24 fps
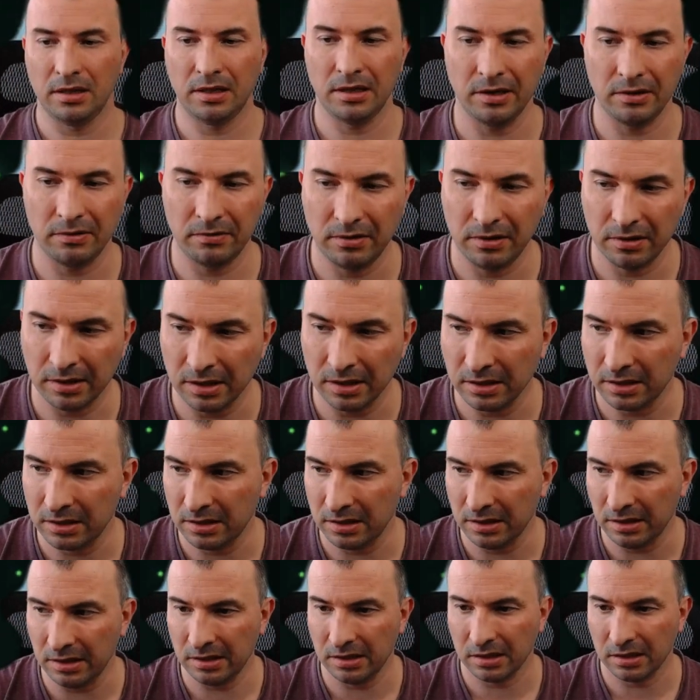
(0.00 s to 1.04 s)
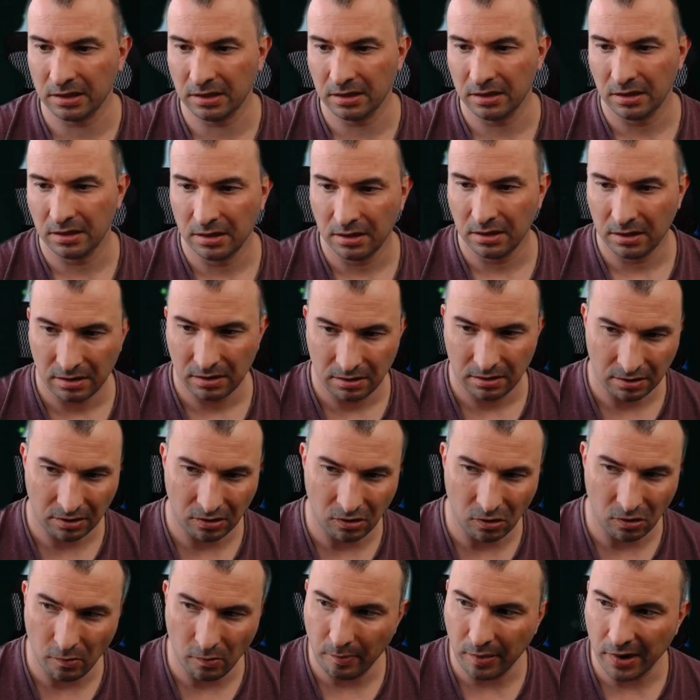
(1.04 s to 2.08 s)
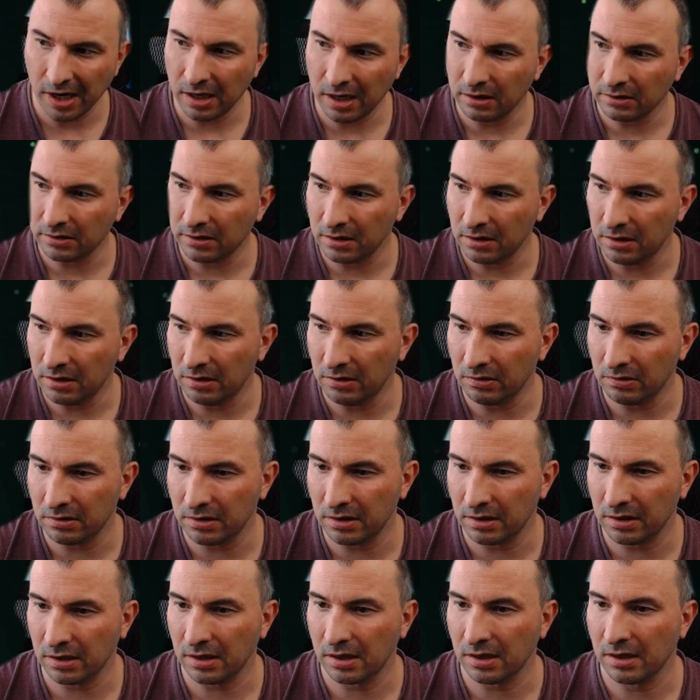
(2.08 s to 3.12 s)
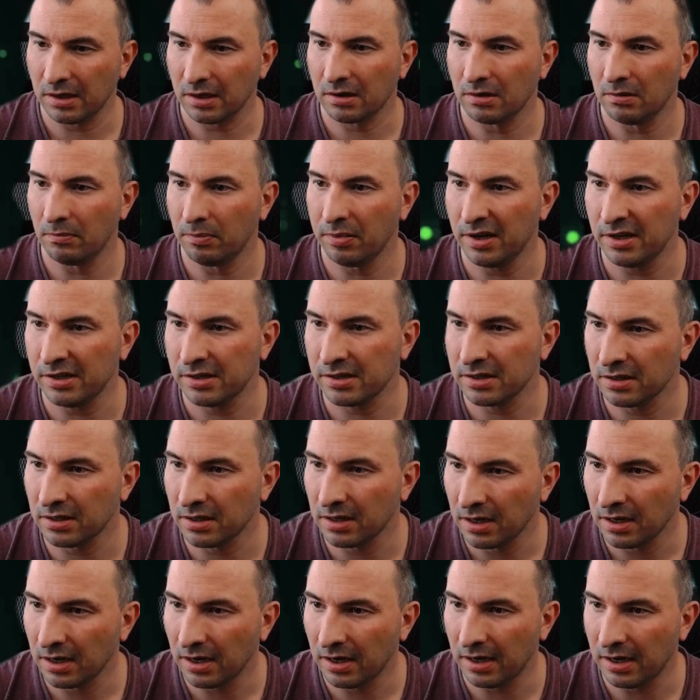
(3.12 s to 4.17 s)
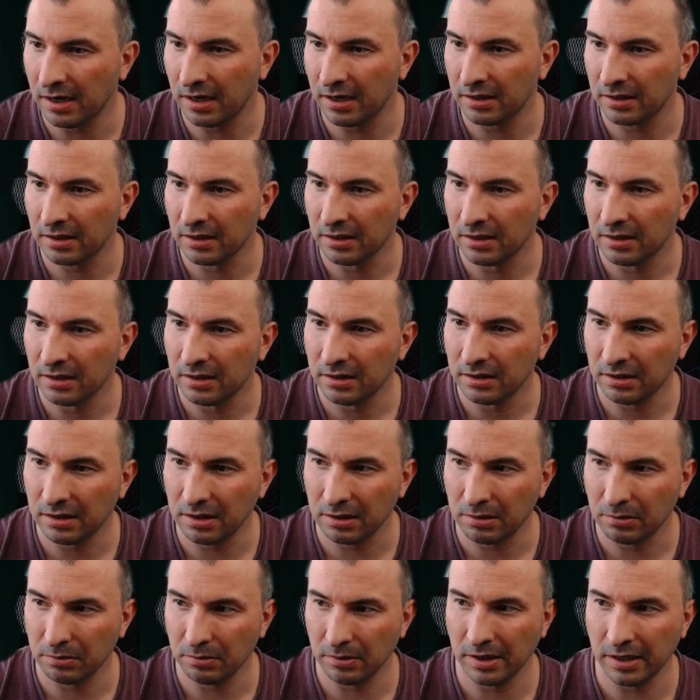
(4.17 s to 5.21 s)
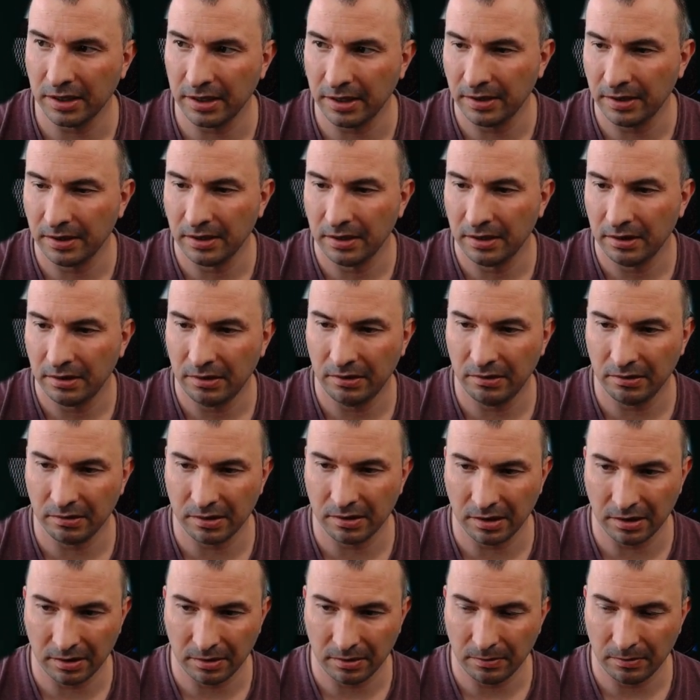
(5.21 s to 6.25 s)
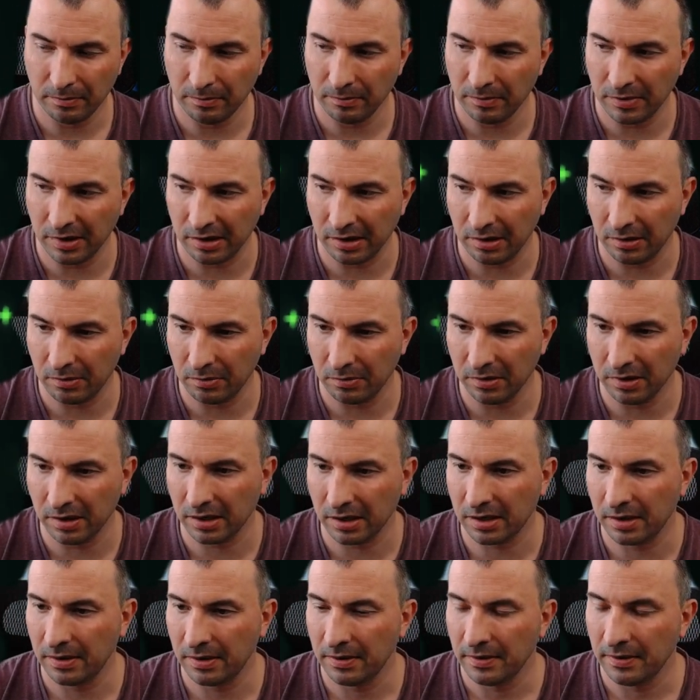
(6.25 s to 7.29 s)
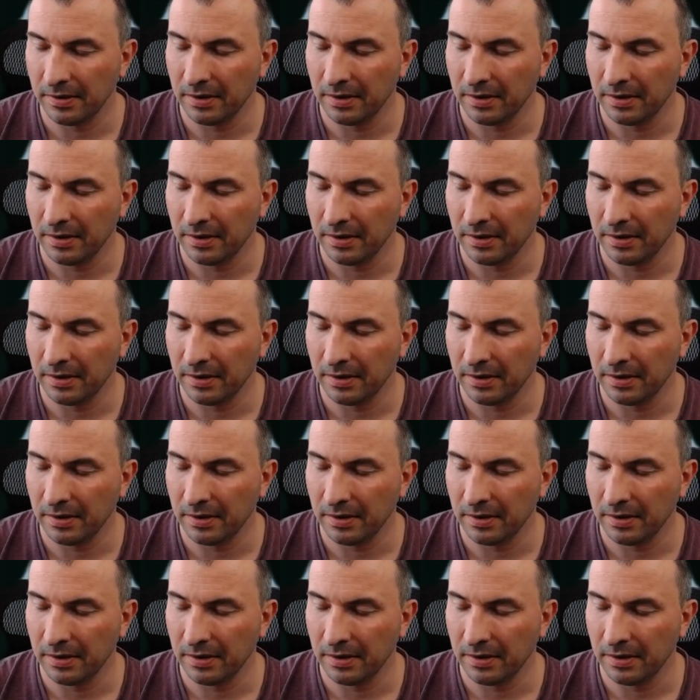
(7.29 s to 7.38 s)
So you can see the Copilot is using a completion and this way you can make it work.